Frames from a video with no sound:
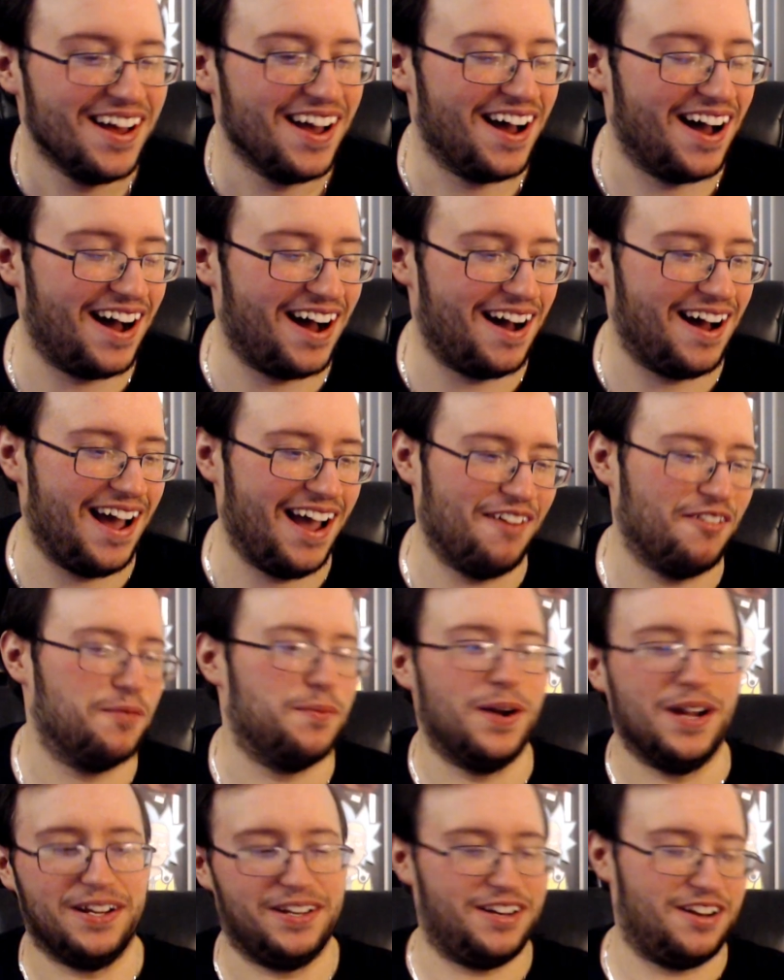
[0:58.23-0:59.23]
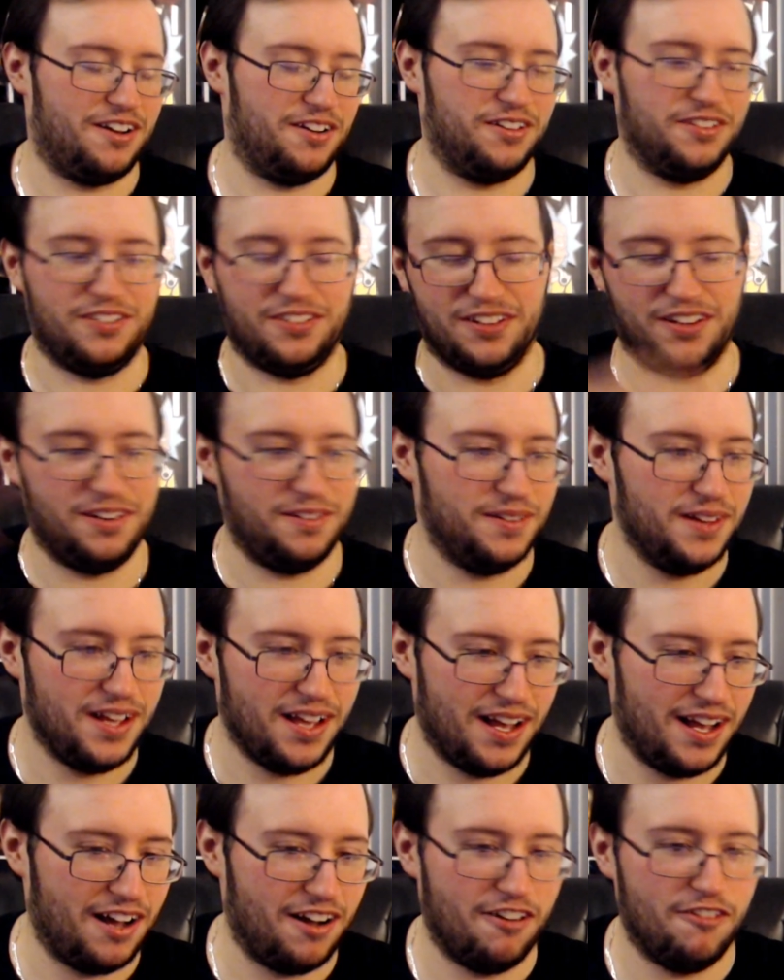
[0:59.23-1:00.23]
Everybody knows. So
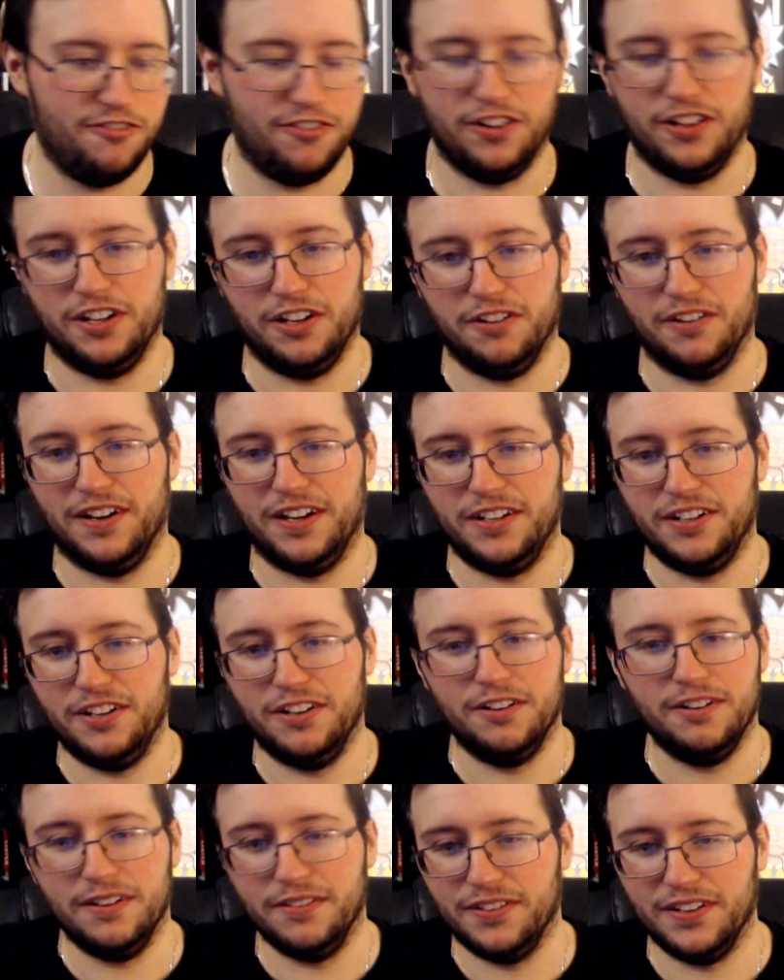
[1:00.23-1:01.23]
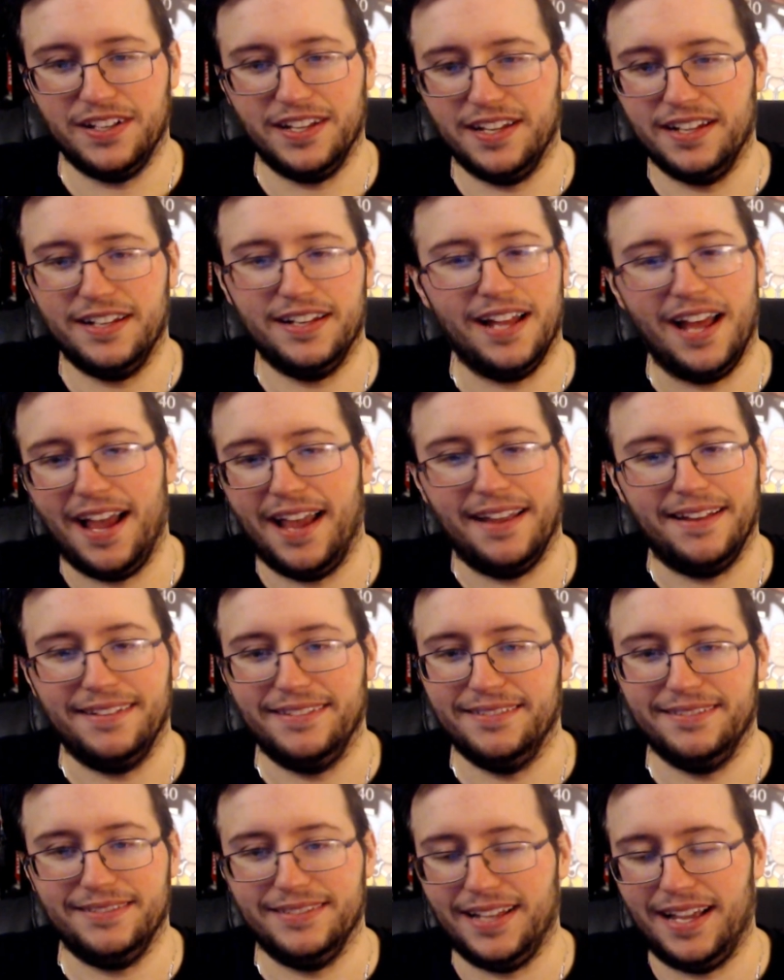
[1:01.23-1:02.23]
hopefully you already knew. If you didn't, I
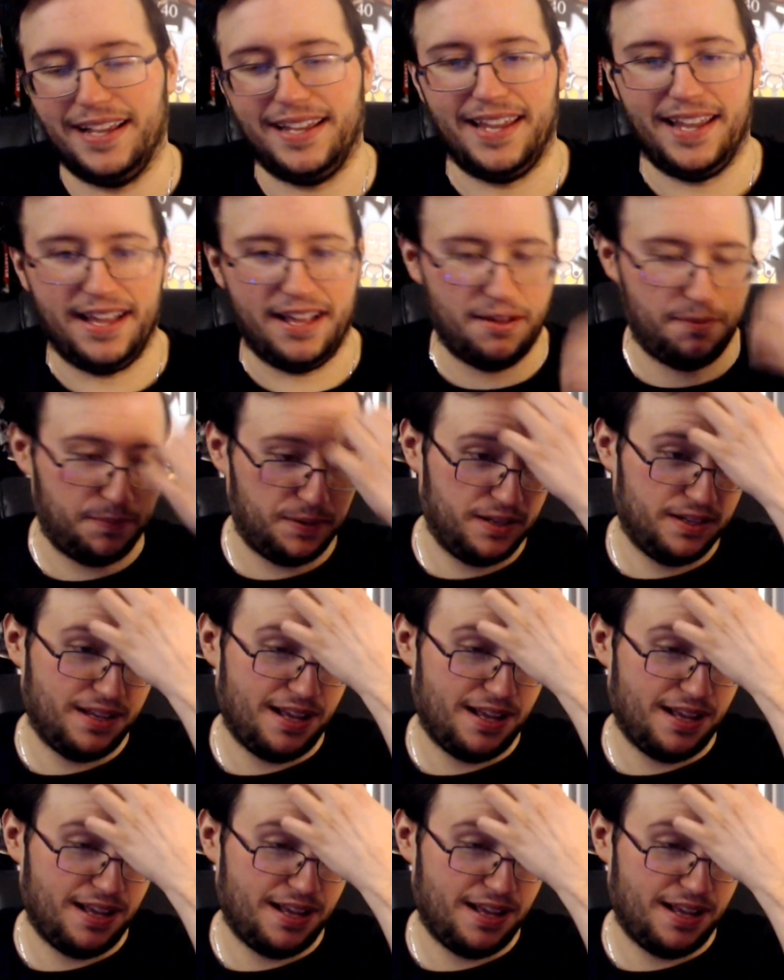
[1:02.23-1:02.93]
can't help you.